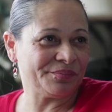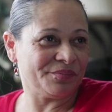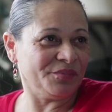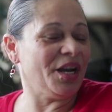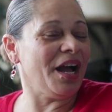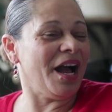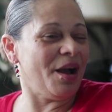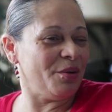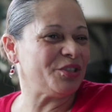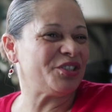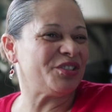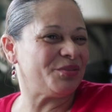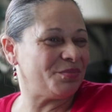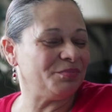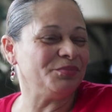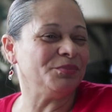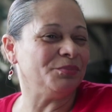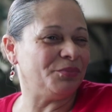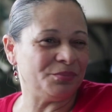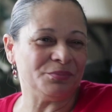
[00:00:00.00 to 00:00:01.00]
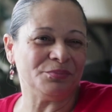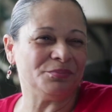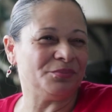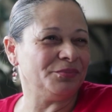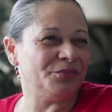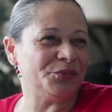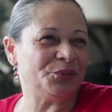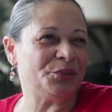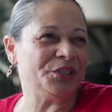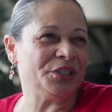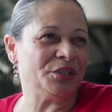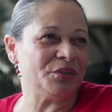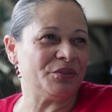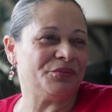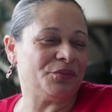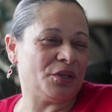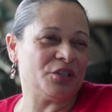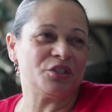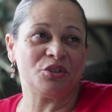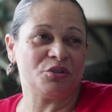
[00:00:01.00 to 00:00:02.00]
Well, I was real
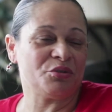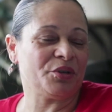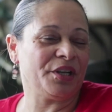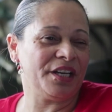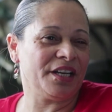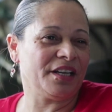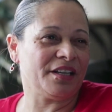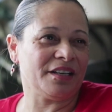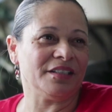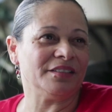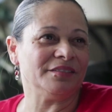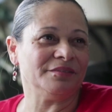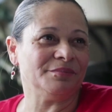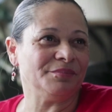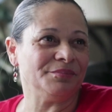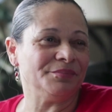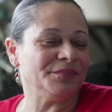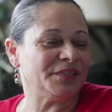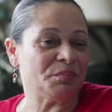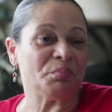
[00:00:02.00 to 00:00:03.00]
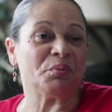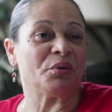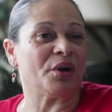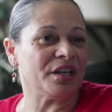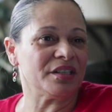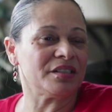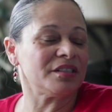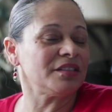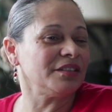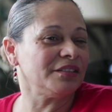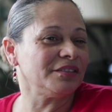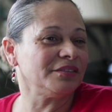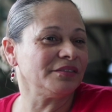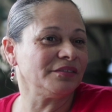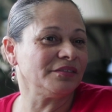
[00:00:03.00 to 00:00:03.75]
frustrated and depressed.